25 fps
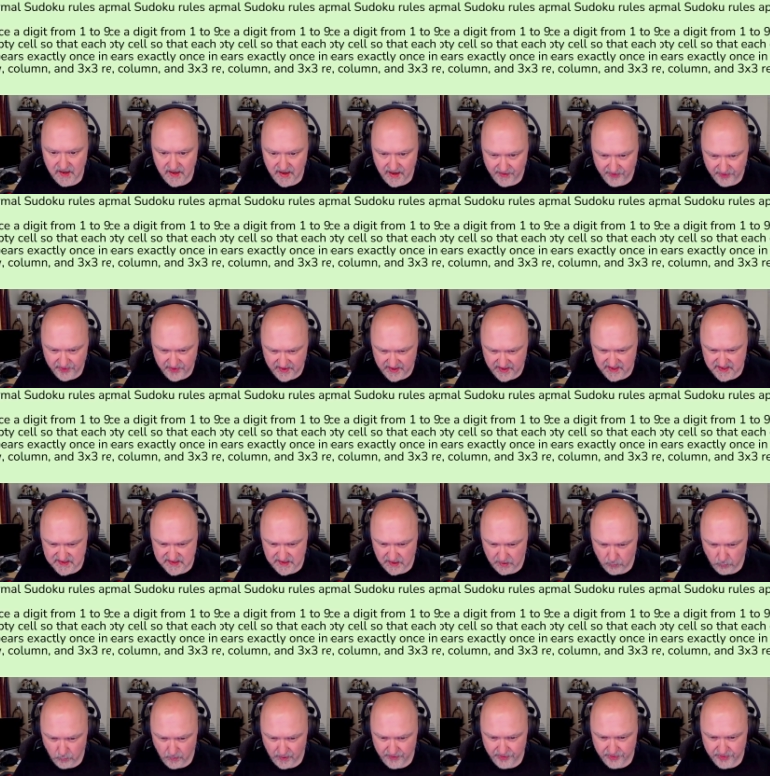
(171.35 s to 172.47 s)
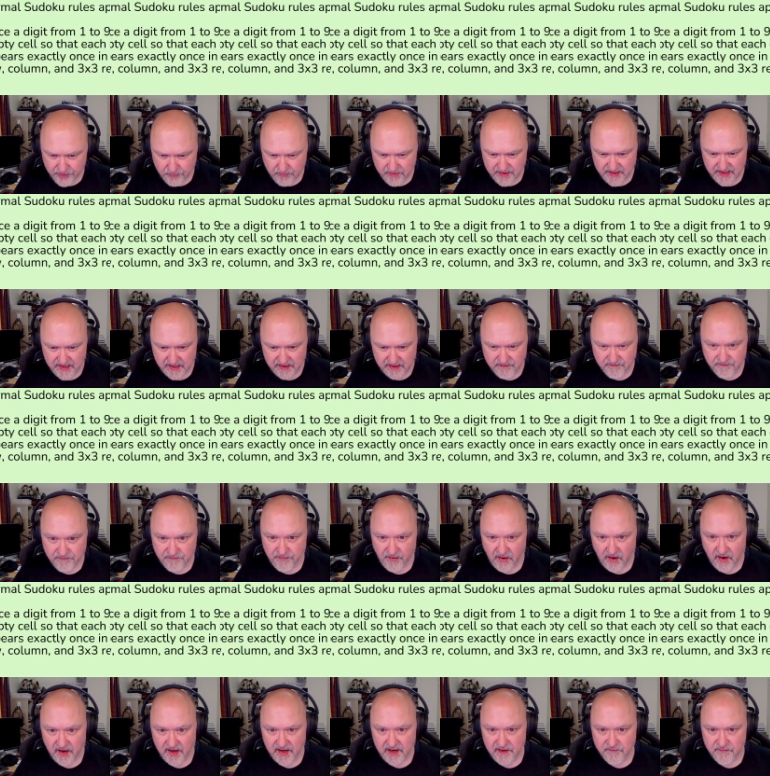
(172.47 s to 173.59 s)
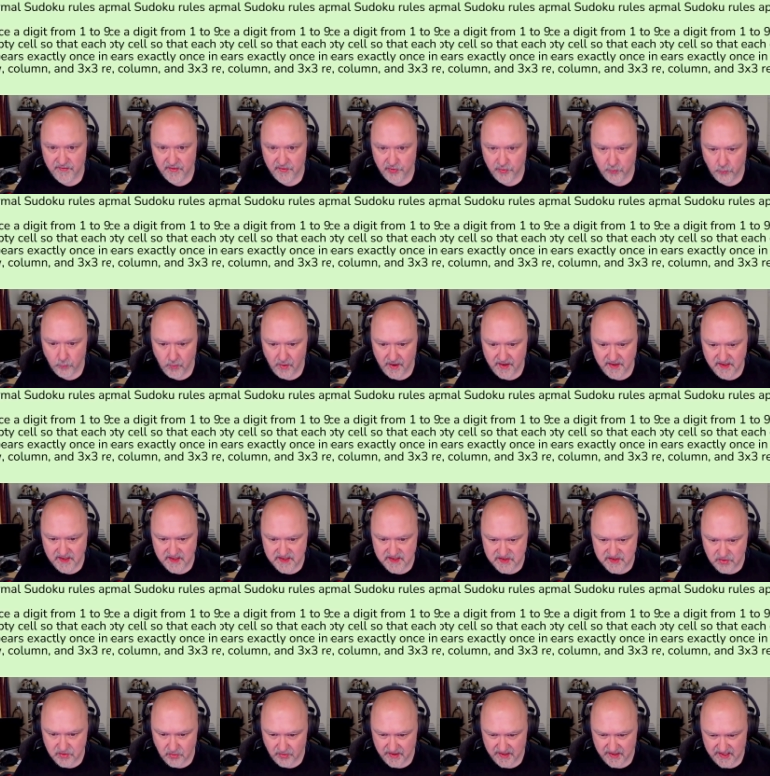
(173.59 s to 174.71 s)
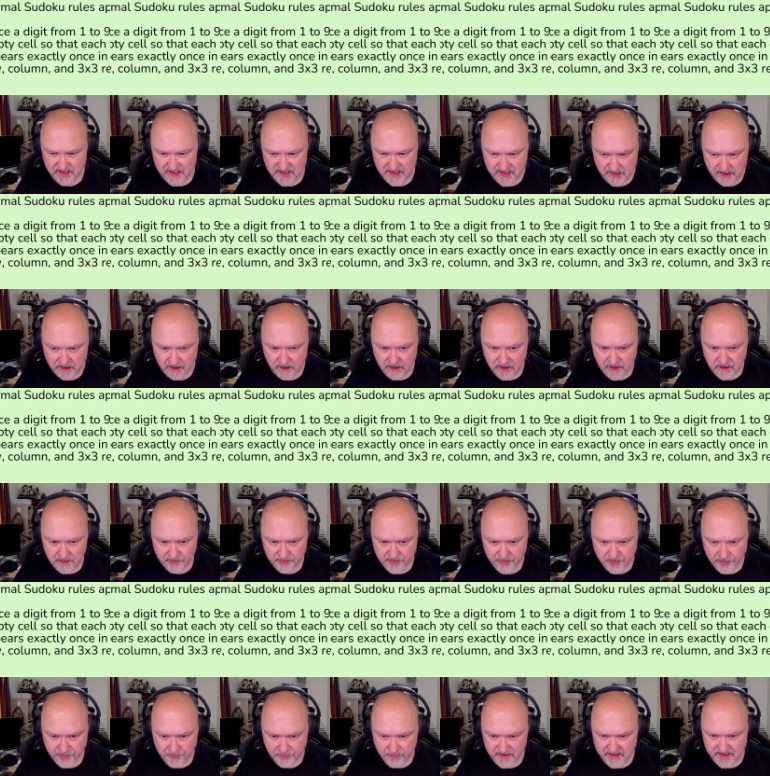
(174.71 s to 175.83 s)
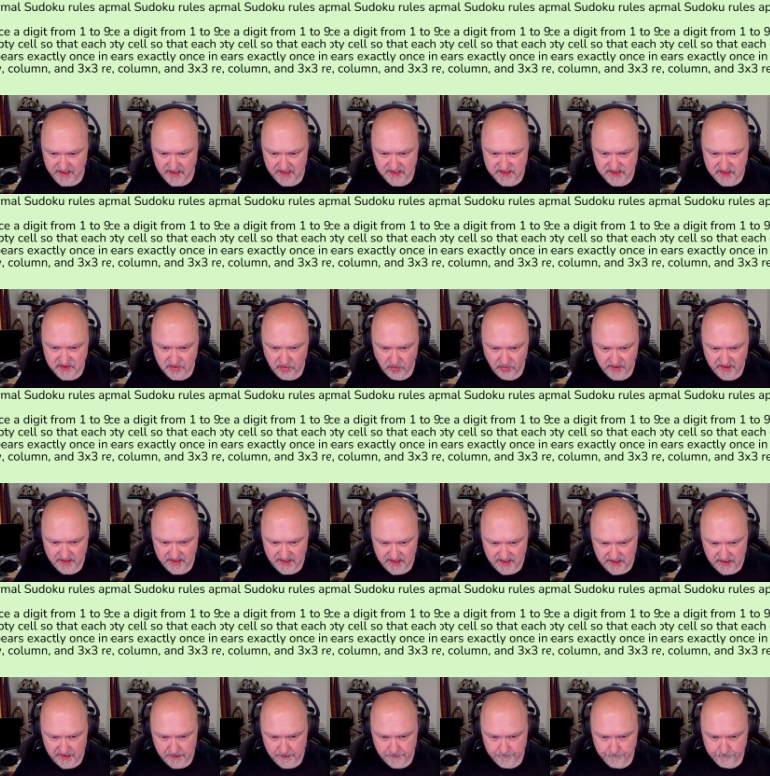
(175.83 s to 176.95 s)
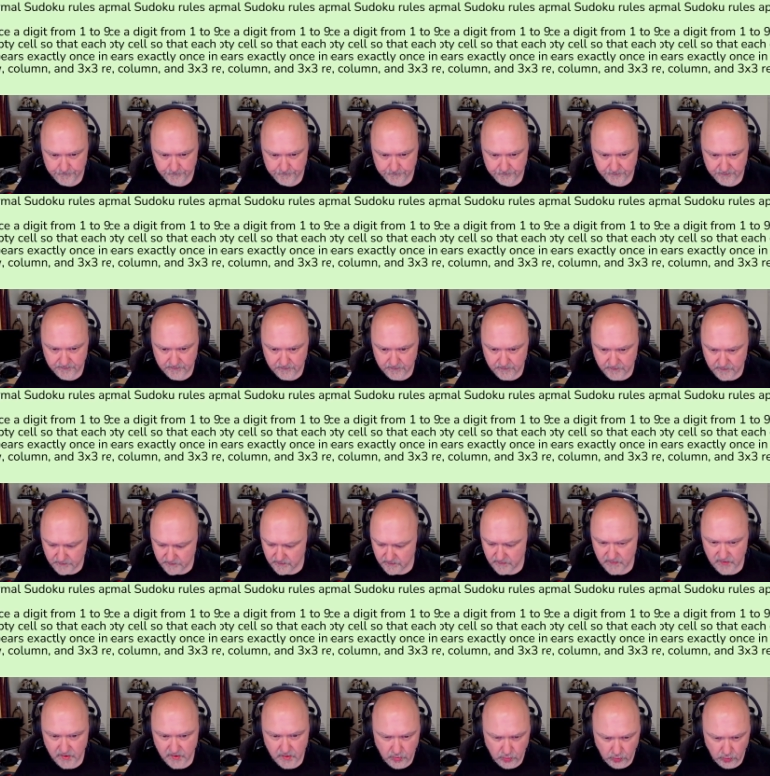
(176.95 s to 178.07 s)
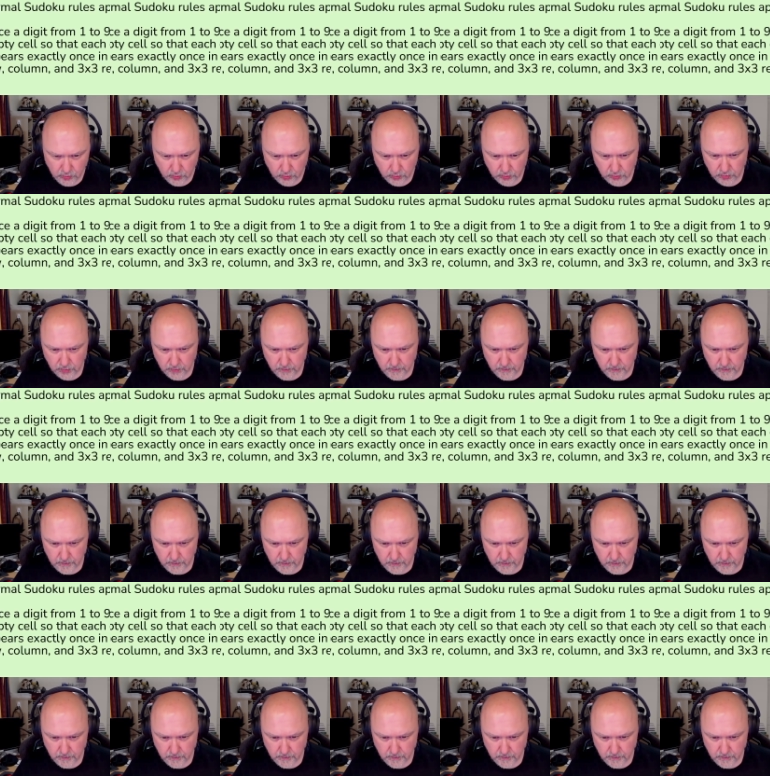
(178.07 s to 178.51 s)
And these are one, three, and five. The one is not here, the three is not here. Cool.